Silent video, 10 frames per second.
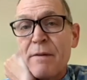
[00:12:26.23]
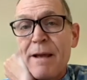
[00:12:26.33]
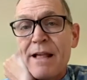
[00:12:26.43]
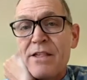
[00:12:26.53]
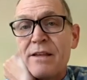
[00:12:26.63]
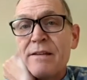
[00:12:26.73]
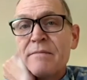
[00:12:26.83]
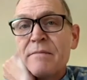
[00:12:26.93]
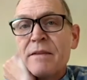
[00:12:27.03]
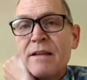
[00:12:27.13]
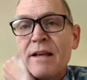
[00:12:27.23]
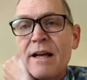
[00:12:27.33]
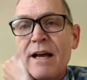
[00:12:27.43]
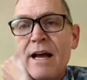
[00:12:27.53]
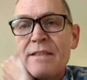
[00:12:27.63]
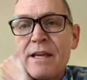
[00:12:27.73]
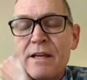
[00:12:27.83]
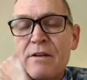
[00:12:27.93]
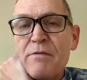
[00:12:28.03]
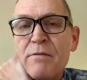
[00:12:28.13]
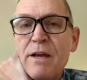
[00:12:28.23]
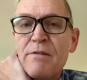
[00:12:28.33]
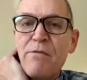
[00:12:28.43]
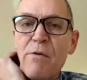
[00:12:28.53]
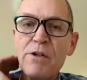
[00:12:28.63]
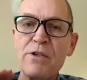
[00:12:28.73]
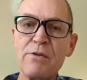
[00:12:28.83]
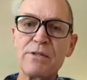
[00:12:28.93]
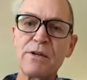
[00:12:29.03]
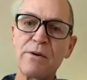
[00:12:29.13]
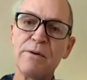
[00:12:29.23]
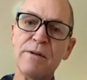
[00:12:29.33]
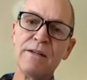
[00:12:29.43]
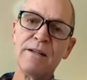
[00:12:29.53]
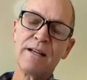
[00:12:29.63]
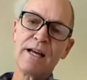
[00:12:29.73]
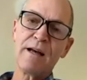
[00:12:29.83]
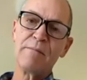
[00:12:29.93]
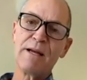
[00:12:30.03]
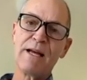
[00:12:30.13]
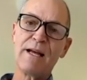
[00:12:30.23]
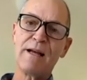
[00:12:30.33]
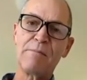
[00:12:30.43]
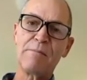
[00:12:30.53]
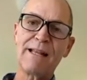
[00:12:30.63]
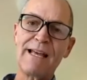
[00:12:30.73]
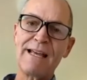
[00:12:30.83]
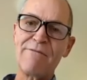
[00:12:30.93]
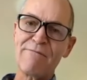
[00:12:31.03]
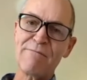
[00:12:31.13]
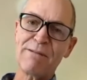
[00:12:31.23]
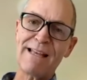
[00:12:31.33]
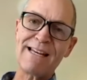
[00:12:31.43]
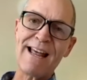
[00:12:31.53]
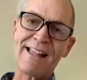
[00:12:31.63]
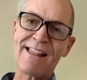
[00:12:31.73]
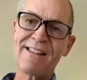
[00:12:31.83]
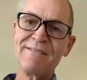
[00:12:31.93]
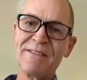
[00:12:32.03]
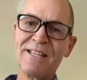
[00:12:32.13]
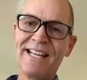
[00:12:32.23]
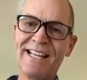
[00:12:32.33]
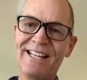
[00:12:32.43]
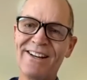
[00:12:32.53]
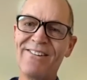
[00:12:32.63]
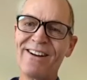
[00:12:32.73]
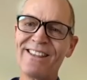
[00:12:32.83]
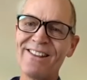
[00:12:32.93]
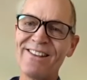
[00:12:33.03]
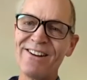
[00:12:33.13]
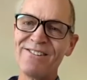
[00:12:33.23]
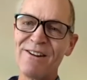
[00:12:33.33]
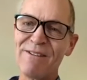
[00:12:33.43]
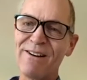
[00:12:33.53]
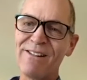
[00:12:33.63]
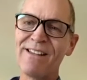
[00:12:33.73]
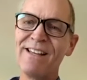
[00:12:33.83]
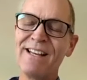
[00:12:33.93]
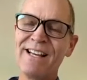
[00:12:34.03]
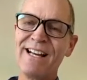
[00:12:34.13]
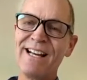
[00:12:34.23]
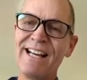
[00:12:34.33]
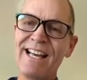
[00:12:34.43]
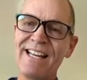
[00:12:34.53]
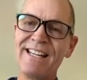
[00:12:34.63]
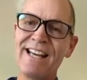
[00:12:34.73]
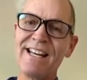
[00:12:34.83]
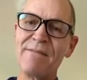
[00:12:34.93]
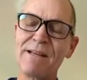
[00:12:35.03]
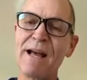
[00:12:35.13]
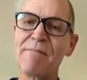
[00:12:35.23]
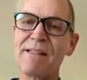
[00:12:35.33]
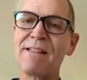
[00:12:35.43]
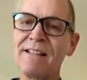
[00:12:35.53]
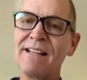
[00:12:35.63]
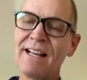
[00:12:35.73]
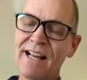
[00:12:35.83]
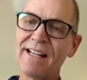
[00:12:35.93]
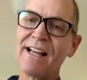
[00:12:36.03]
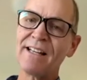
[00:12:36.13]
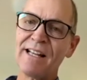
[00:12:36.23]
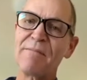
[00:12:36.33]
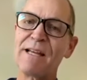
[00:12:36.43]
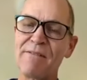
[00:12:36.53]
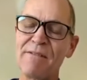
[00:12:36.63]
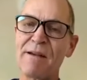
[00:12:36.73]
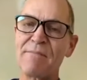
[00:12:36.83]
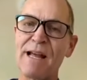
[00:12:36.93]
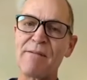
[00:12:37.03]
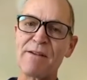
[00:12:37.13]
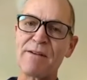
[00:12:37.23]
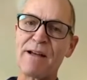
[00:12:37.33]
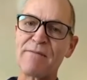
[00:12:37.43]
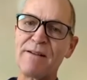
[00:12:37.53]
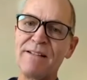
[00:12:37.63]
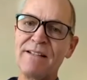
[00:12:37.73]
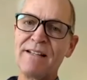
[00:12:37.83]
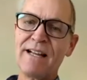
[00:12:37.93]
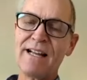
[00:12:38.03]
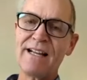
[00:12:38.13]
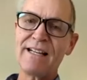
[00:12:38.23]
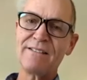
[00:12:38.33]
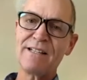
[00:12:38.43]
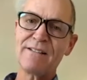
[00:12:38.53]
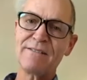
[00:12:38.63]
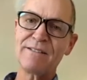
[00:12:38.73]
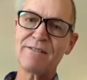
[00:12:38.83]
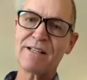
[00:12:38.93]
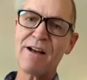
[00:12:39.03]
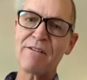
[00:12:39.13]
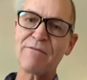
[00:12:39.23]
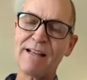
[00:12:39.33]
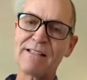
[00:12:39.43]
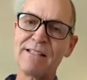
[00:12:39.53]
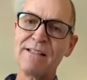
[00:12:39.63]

Apache, I think, can force you to play nice with other contributors. And it becomes a little bit of sometimes of a conflict.